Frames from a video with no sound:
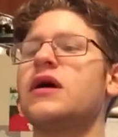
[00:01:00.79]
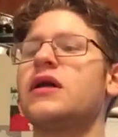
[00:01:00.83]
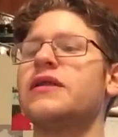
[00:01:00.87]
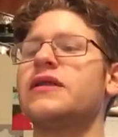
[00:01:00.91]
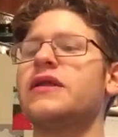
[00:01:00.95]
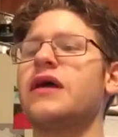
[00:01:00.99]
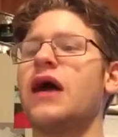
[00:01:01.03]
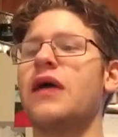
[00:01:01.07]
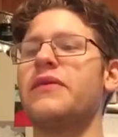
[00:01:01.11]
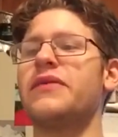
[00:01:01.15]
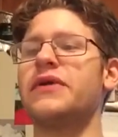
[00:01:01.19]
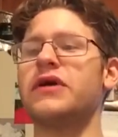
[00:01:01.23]

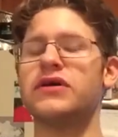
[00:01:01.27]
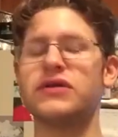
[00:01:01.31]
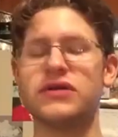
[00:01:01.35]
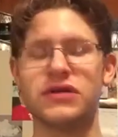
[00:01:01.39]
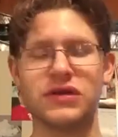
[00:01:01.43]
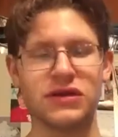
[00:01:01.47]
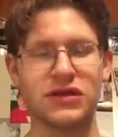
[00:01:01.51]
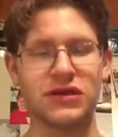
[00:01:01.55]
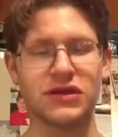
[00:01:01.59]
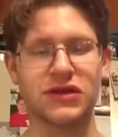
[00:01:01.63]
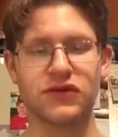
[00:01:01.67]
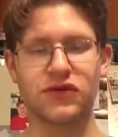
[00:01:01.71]
The IBUs
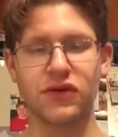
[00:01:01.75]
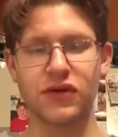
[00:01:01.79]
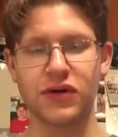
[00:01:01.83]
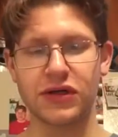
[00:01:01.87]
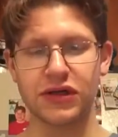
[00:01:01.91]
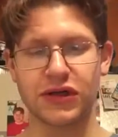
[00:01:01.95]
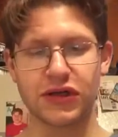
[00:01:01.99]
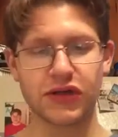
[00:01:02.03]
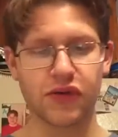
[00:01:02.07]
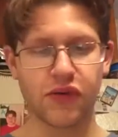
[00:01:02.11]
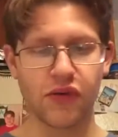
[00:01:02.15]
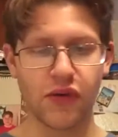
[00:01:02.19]
on this one
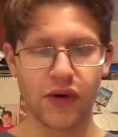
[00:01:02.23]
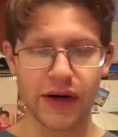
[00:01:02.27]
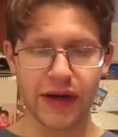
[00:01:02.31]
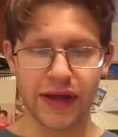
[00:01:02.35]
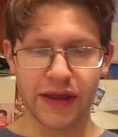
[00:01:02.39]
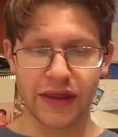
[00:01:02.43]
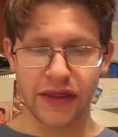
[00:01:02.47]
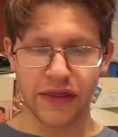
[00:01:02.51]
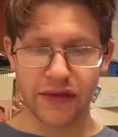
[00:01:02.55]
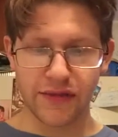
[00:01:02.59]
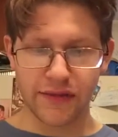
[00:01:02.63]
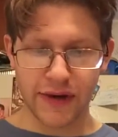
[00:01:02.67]
is
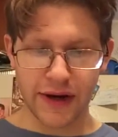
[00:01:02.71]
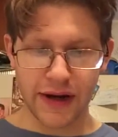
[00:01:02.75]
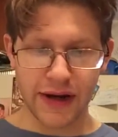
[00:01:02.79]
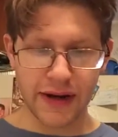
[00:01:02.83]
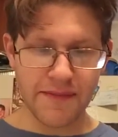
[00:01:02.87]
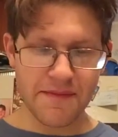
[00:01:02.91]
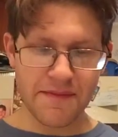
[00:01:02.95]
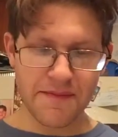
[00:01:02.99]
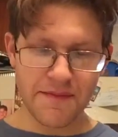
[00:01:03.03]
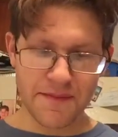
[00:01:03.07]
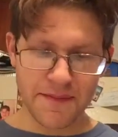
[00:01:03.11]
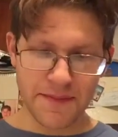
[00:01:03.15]
23.